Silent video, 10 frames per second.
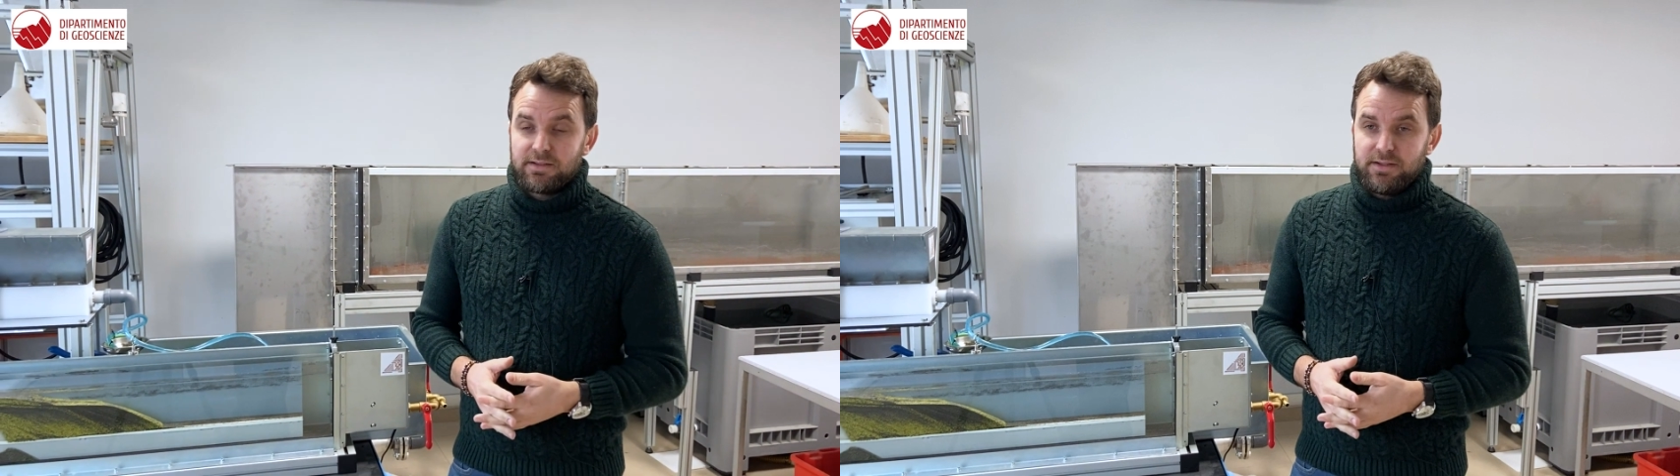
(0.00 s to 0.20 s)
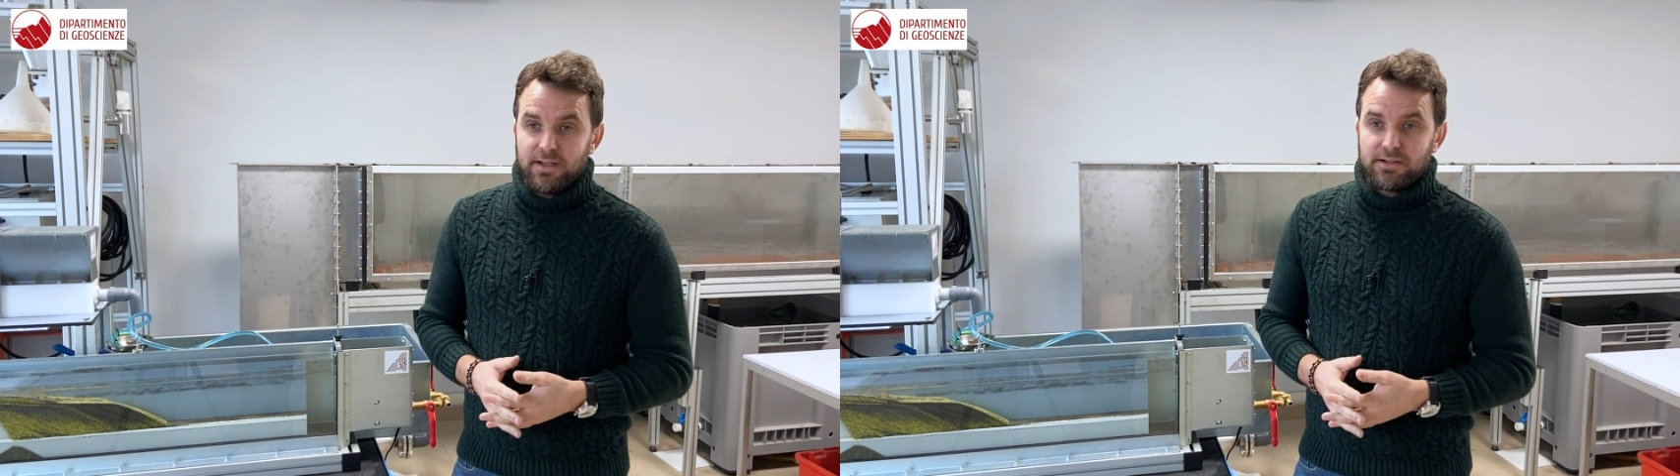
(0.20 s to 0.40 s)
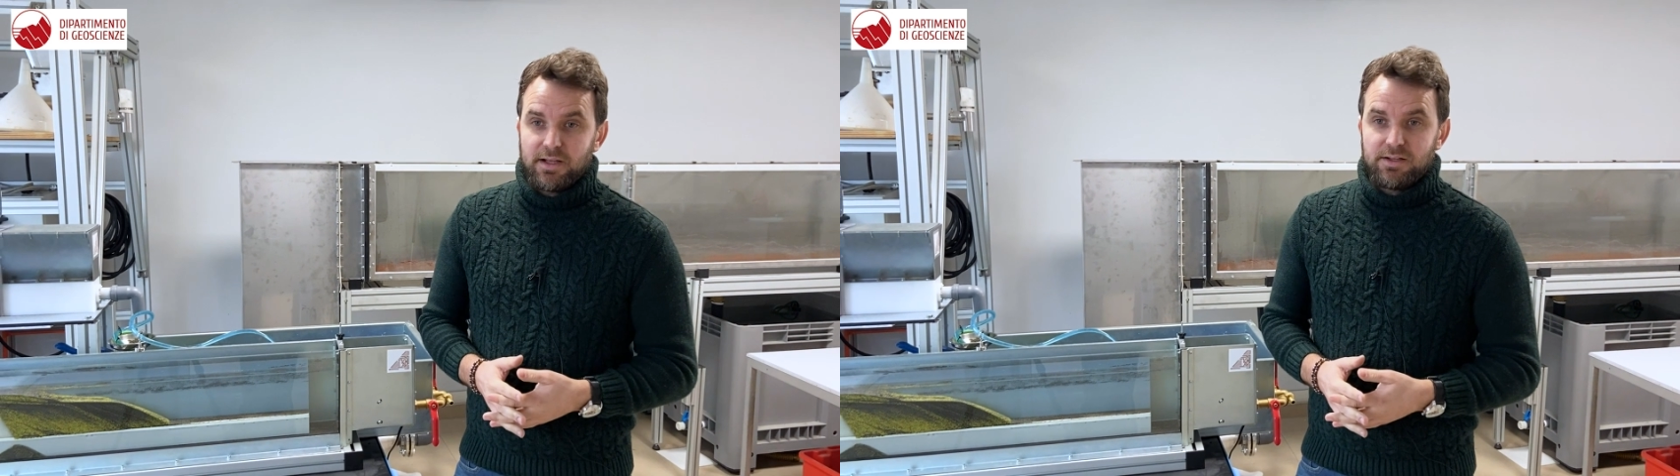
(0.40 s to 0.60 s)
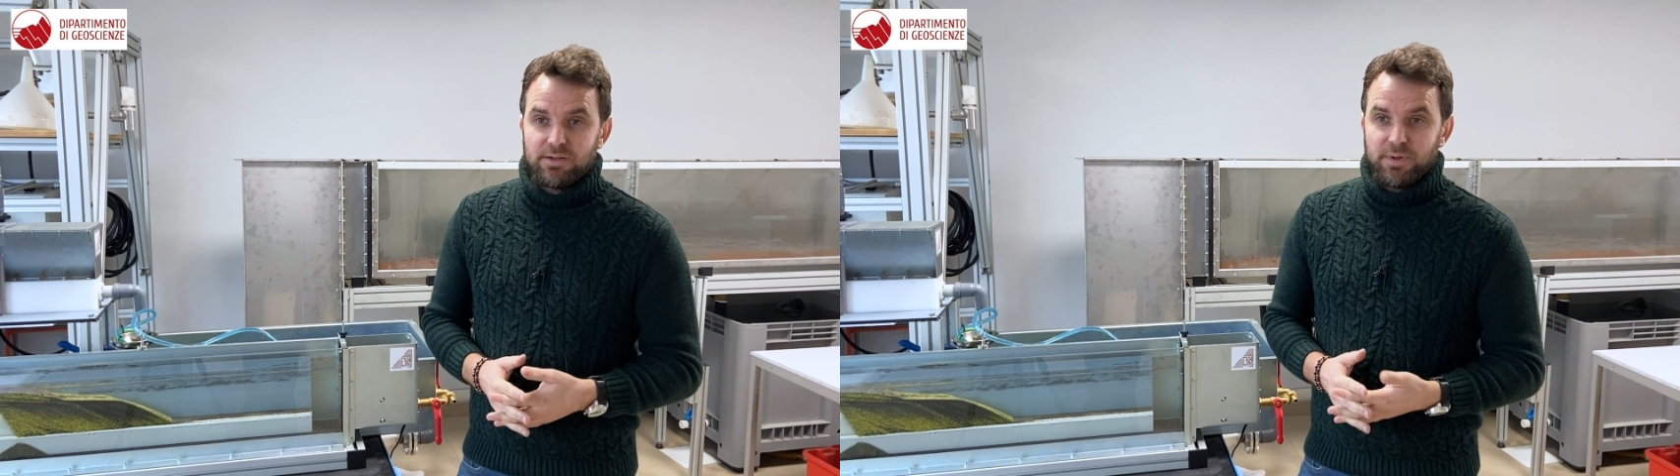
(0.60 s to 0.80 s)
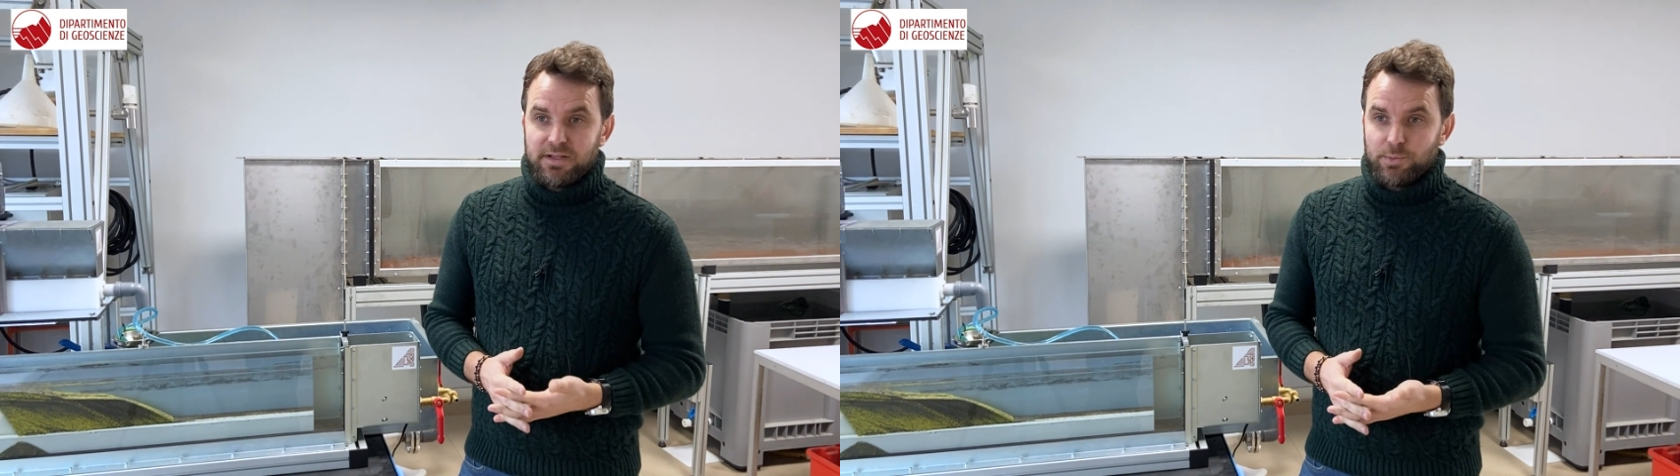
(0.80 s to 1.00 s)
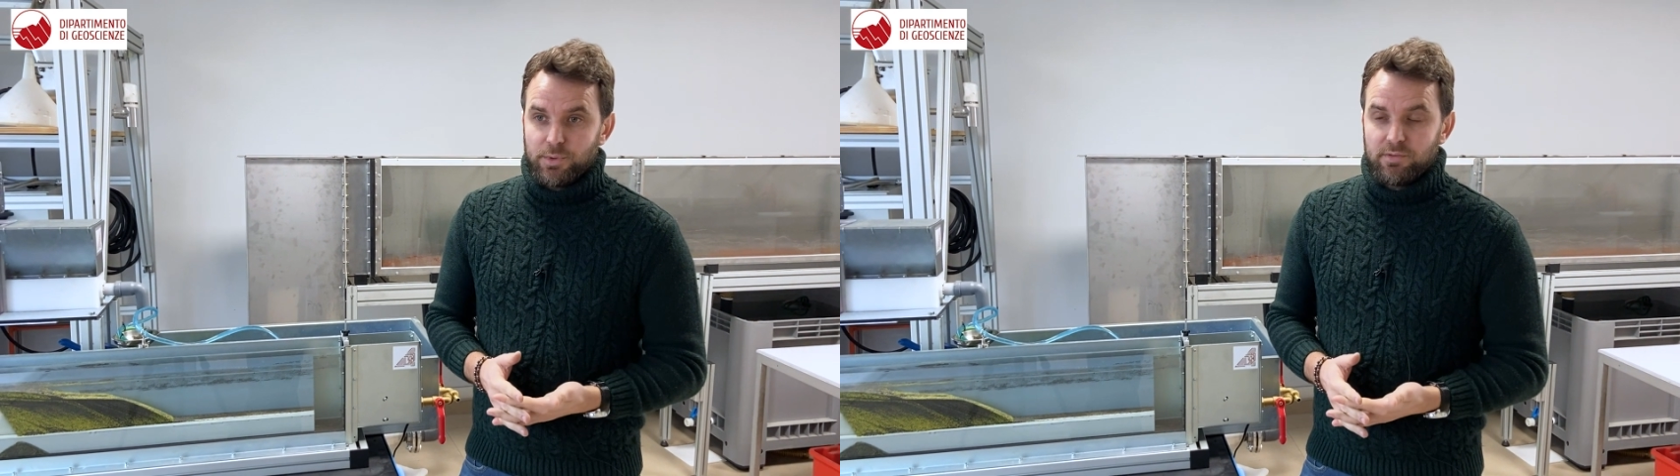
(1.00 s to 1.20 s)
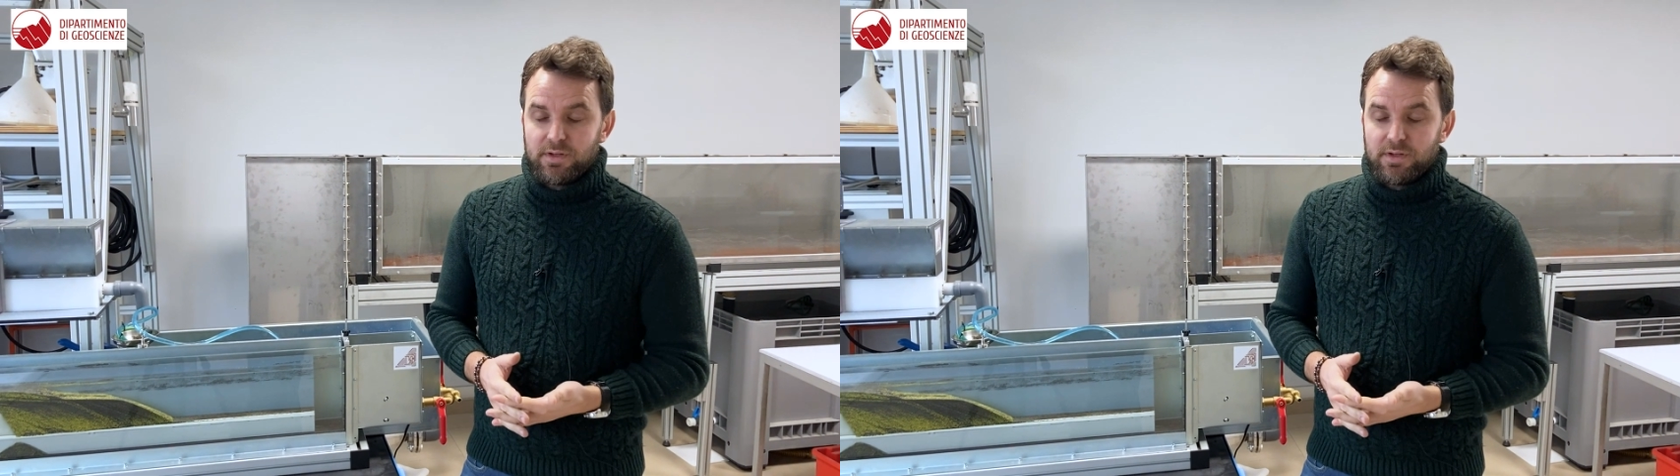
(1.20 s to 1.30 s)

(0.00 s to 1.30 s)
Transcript: dictated by the river